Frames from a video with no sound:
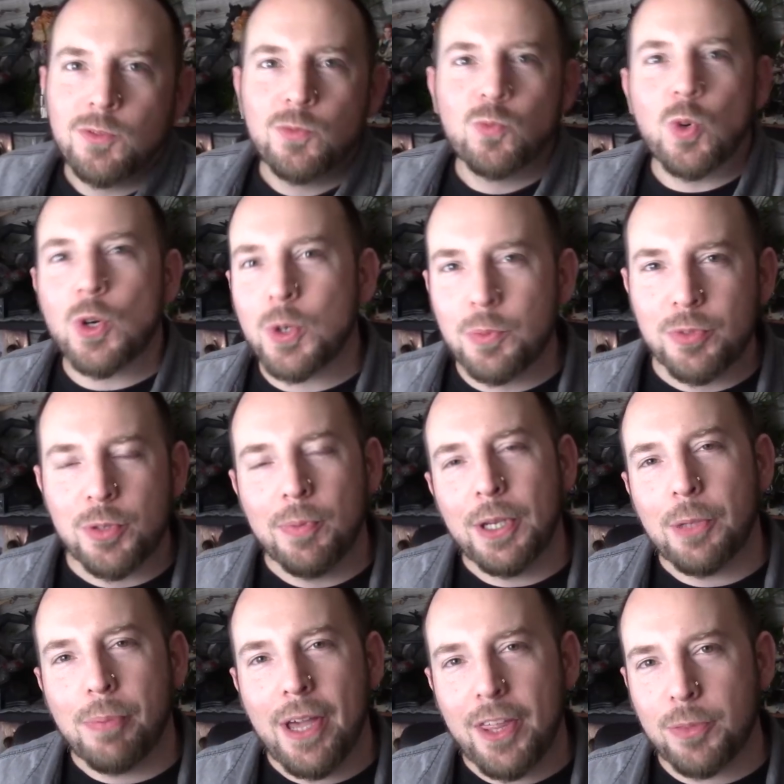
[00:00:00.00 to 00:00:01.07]
Welcome to Make
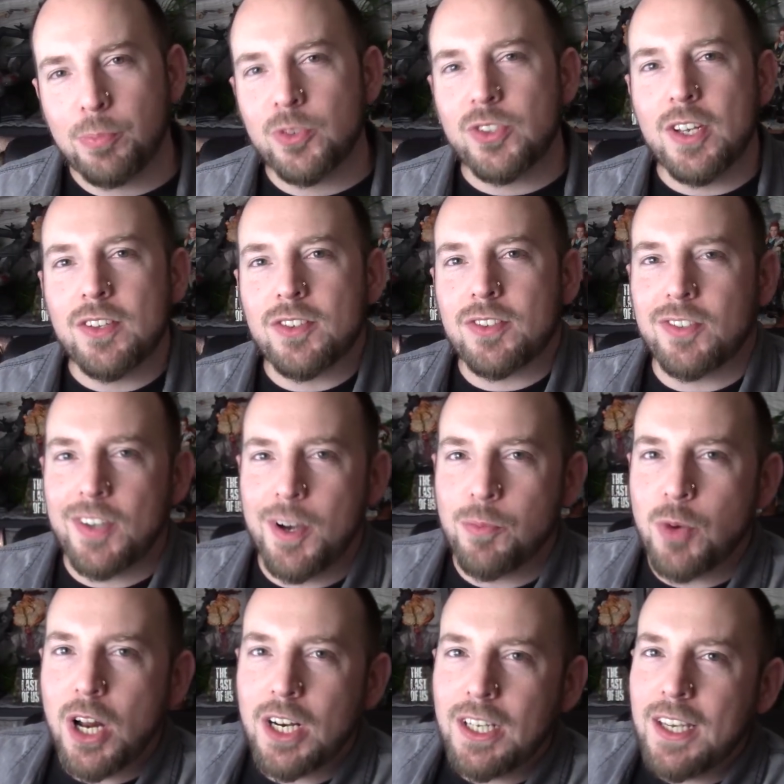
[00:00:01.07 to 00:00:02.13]
a Path Presents. I'm
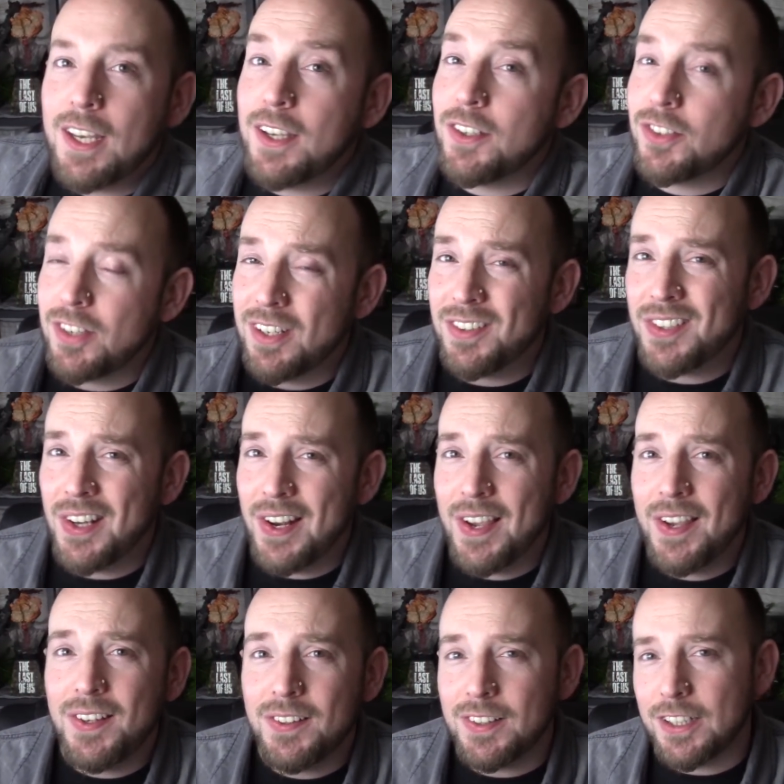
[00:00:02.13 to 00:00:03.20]
Ronnie Hayes, and
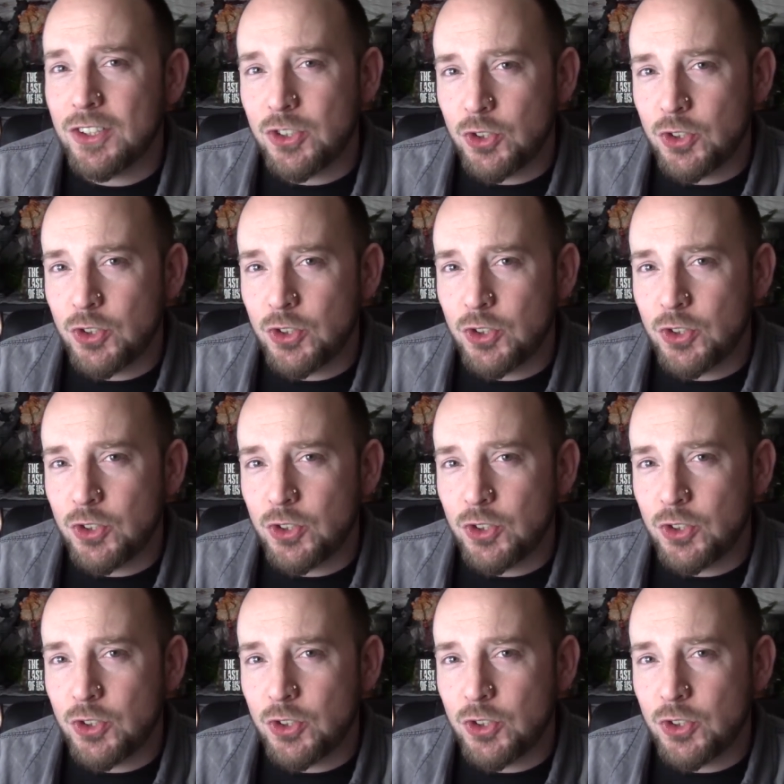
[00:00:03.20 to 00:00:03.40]
today let's